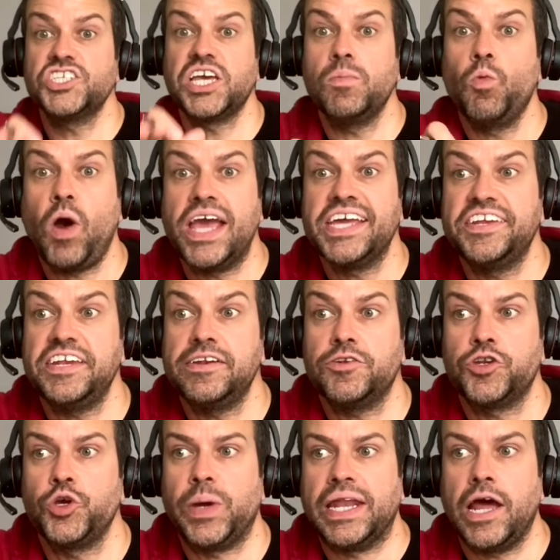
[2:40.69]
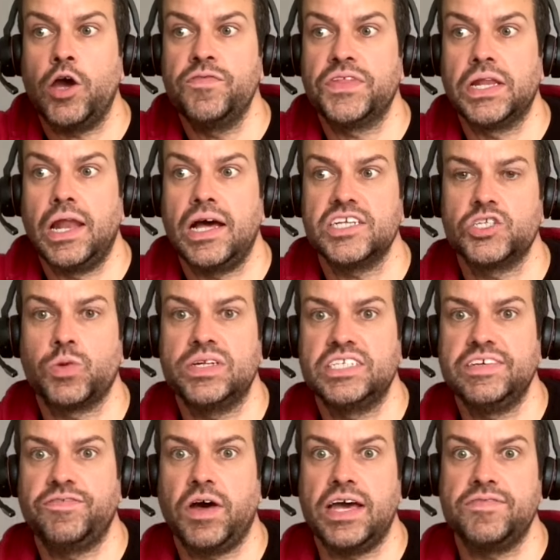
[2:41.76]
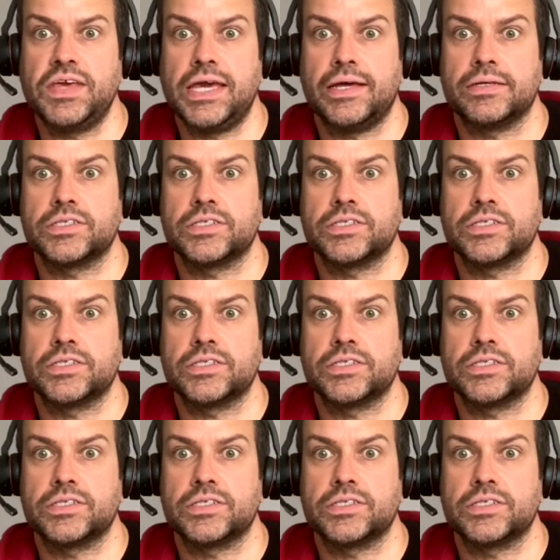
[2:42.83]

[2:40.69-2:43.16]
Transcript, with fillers: Ask him why he didn't do it over the last 25